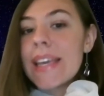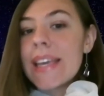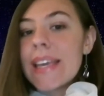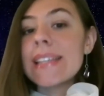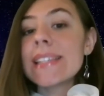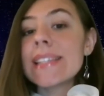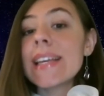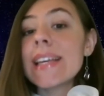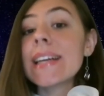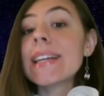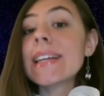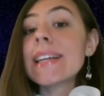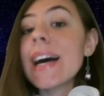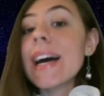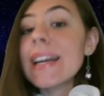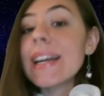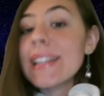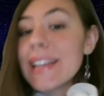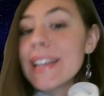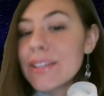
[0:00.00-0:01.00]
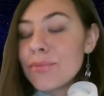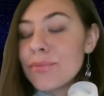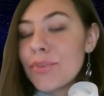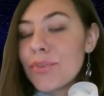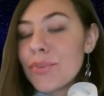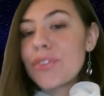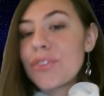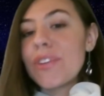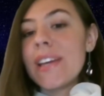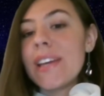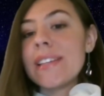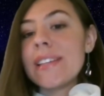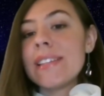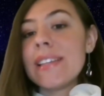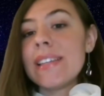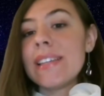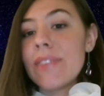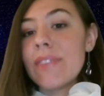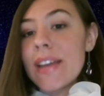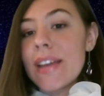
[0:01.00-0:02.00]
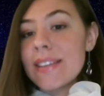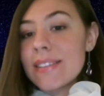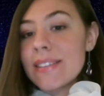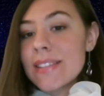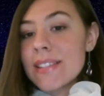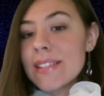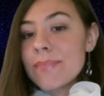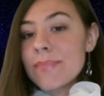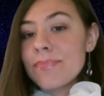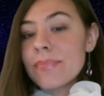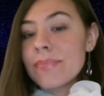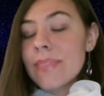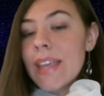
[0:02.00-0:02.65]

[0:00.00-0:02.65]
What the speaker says: is a guideline for creating events.